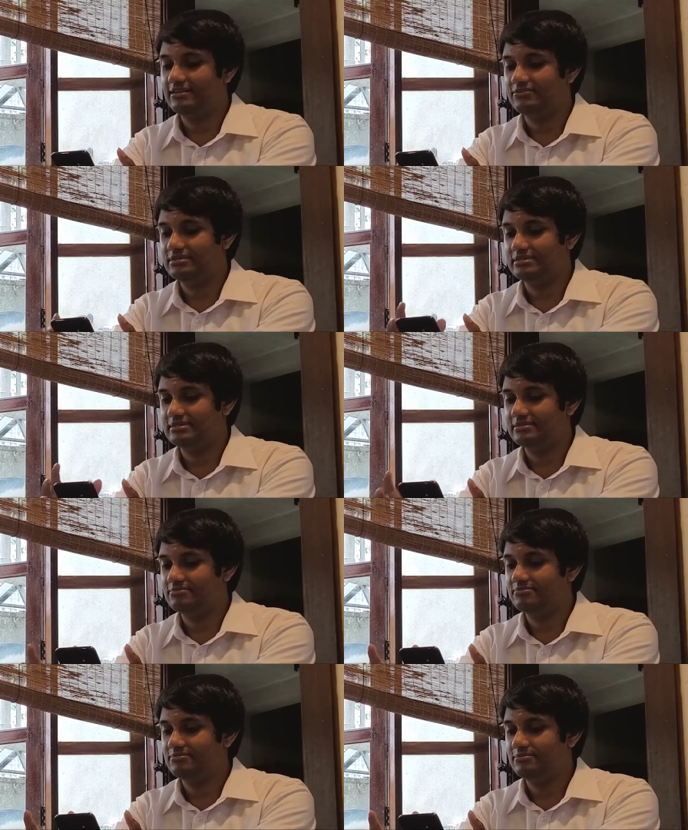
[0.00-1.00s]
our
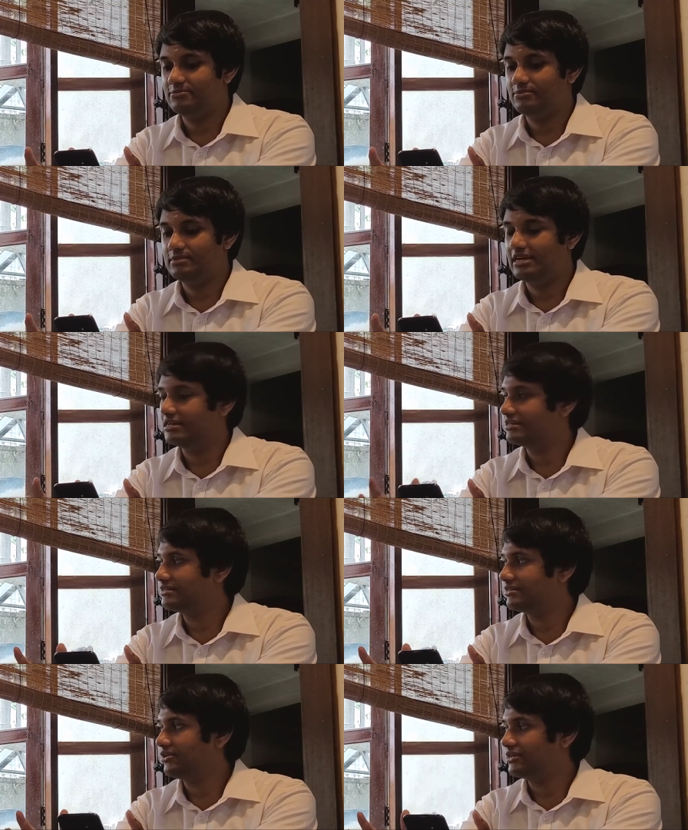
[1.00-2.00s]

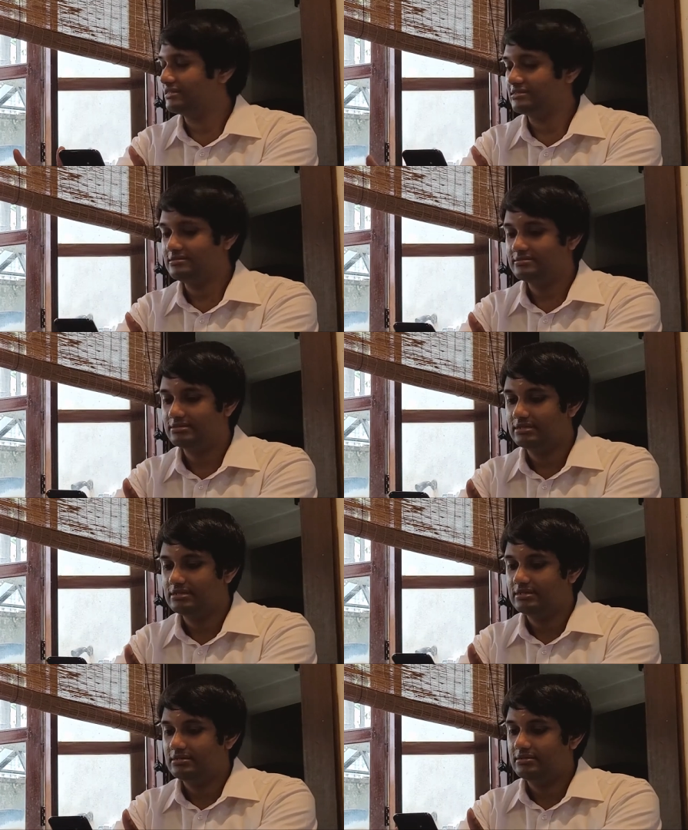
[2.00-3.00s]
younger audience,
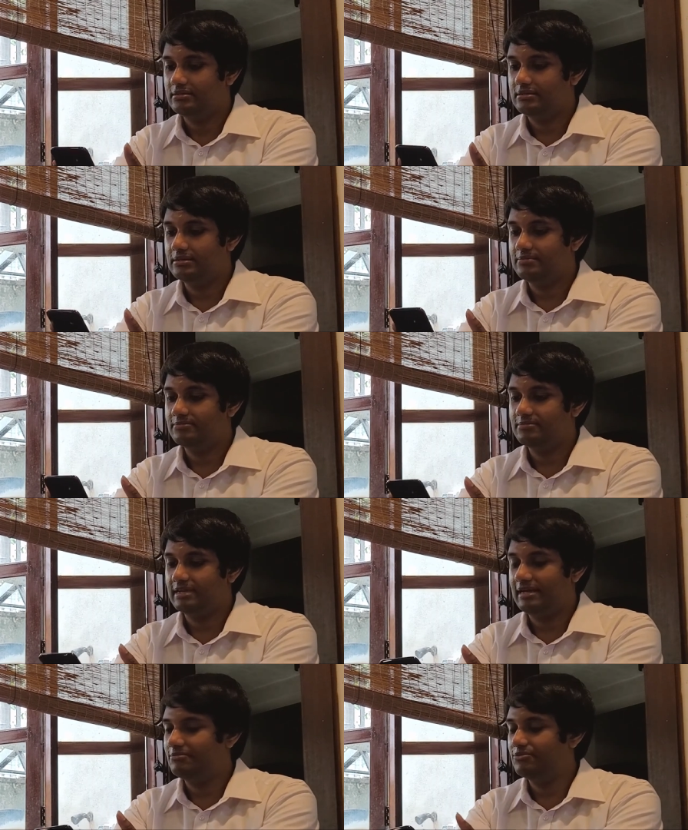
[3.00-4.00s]
um,
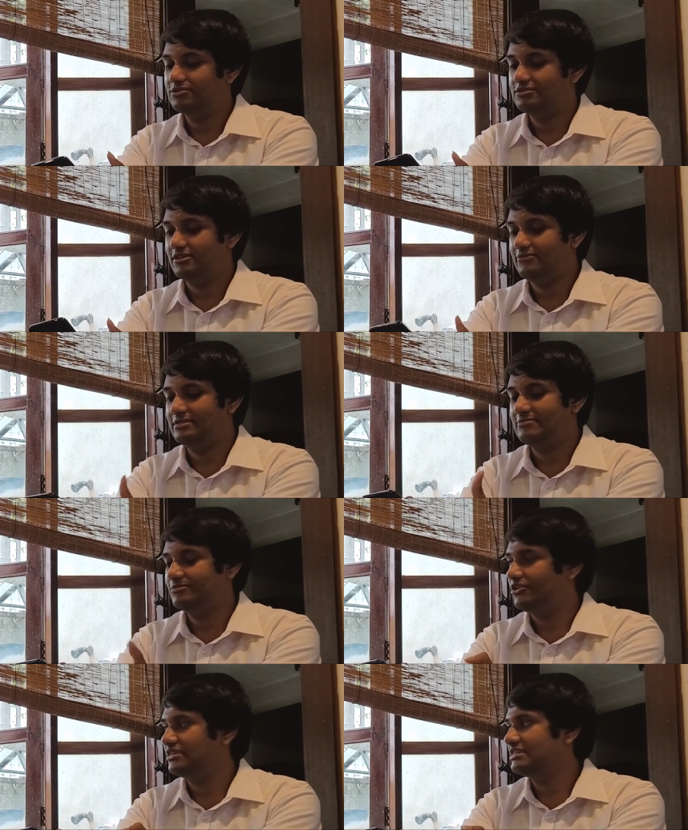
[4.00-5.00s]
and most of the
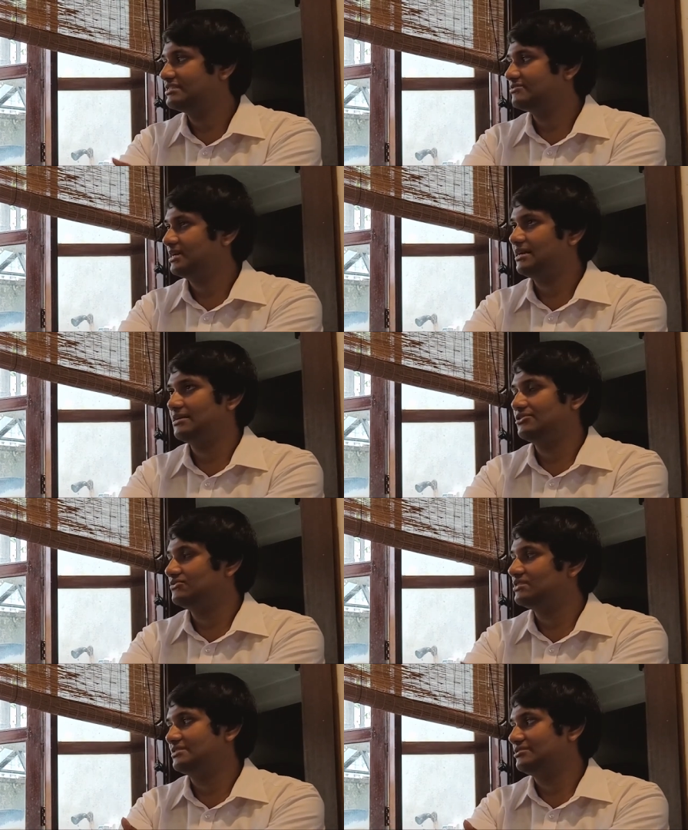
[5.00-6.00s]
audience are
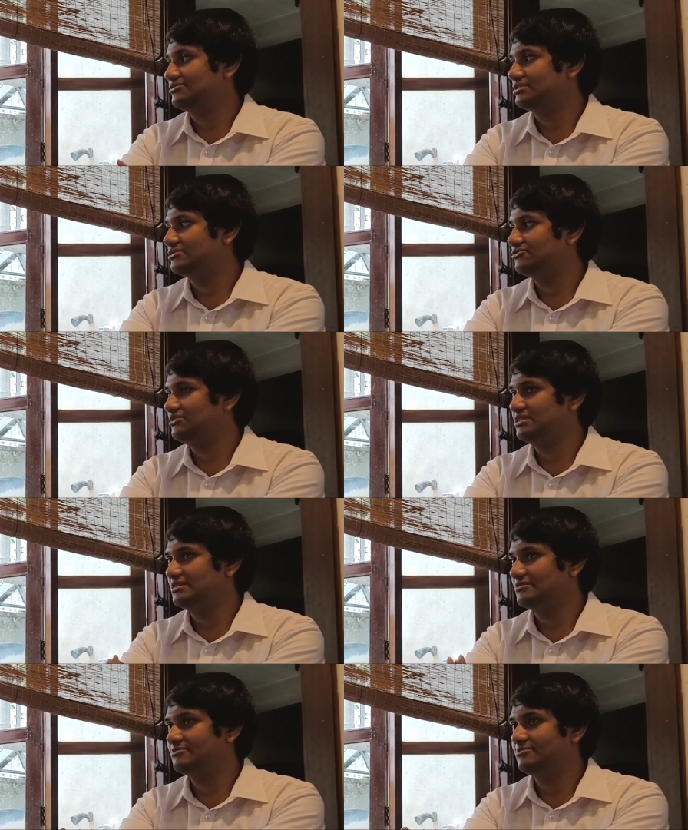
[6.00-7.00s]
university students
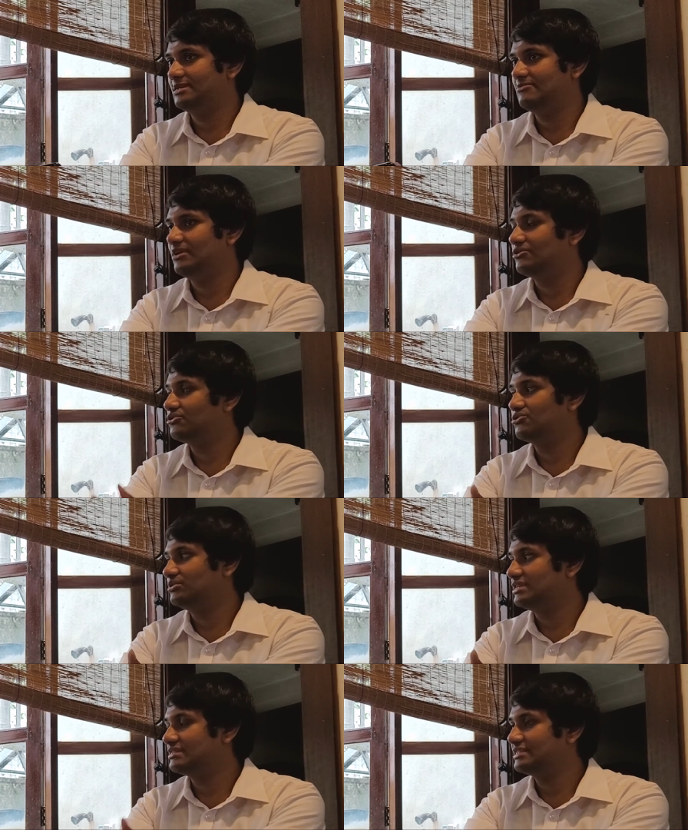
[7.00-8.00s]
who in one or two
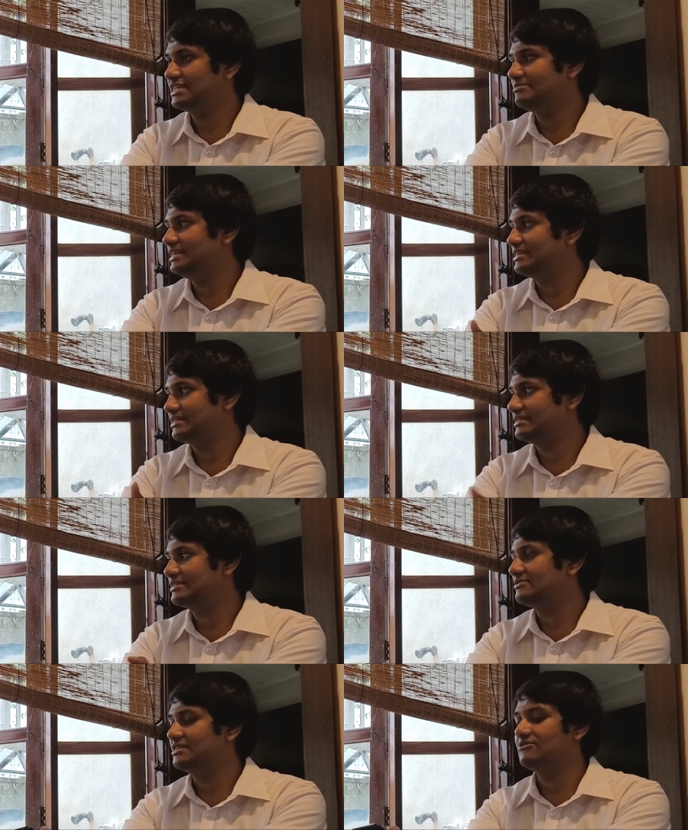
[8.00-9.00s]
years they will be entering
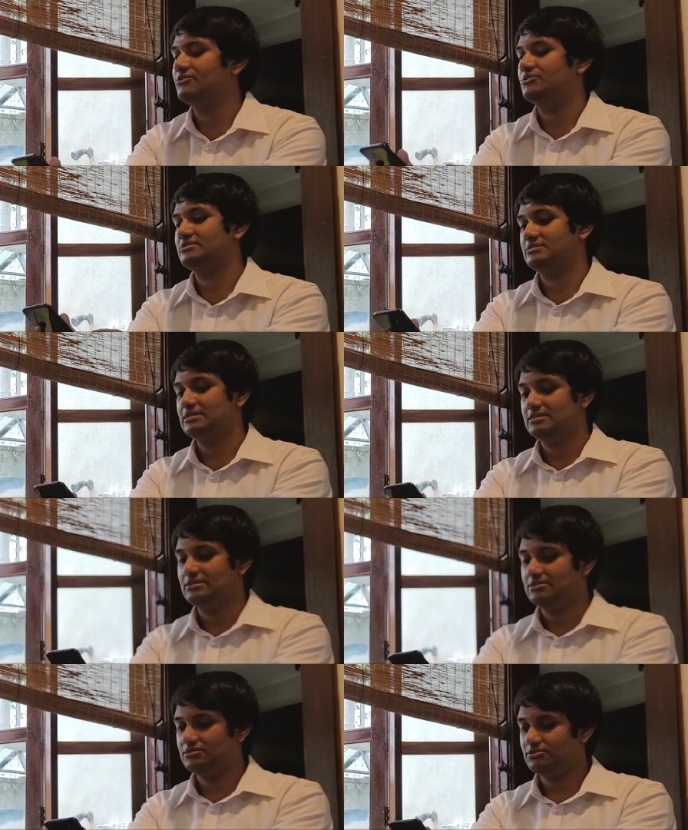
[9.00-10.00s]
the workforce.
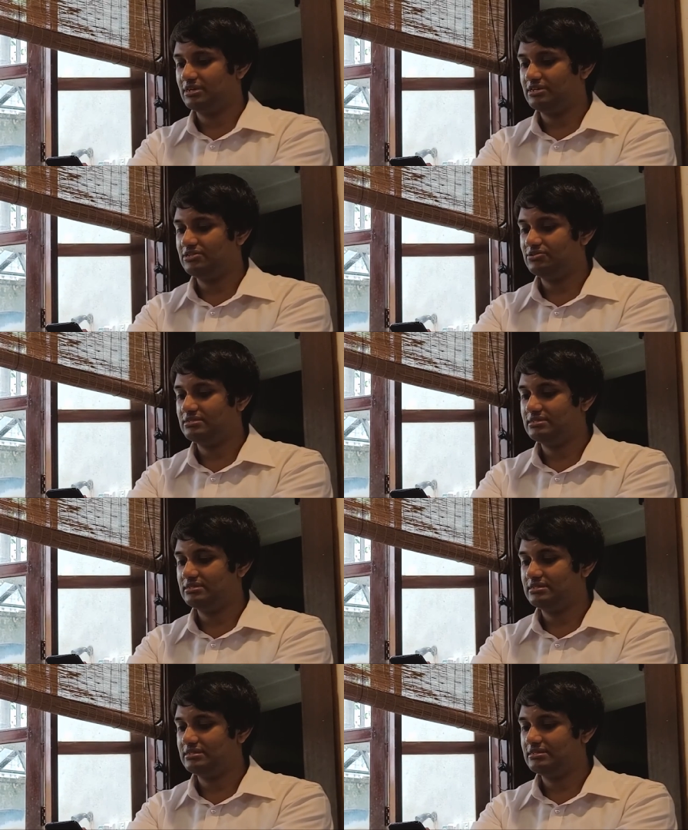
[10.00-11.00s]
So what do you
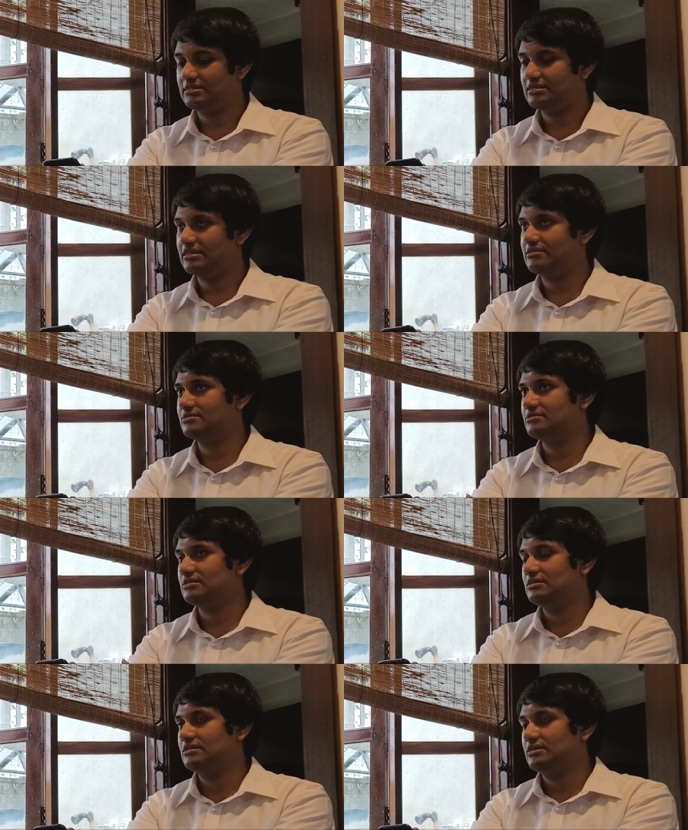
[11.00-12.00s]
think, like,
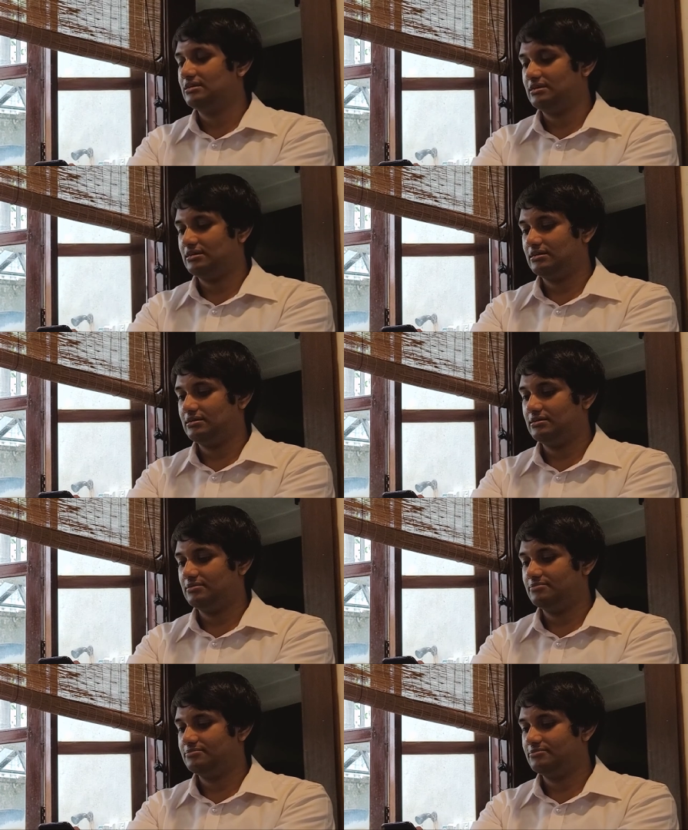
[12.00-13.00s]
uh,
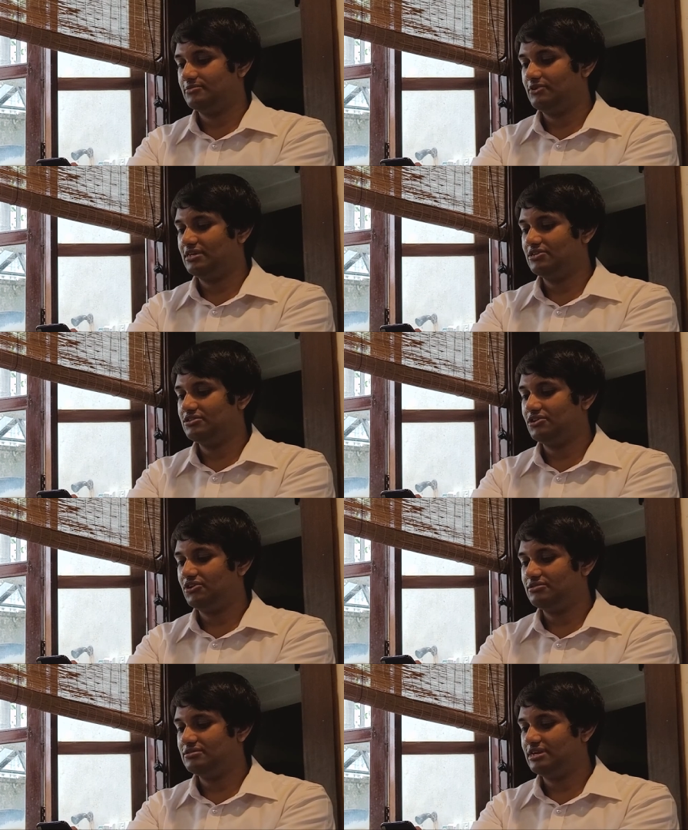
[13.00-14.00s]
what are your
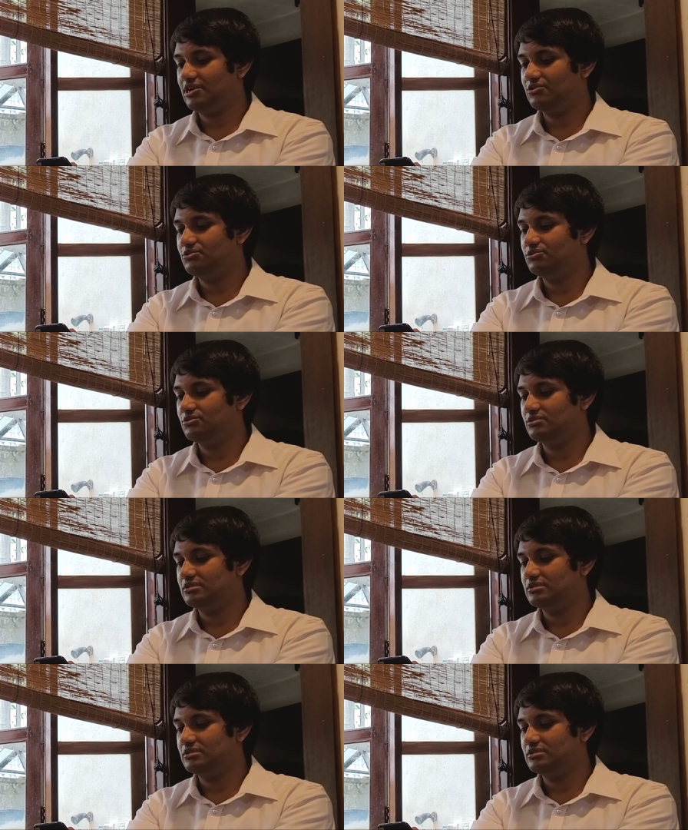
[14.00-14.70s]
thoughts on how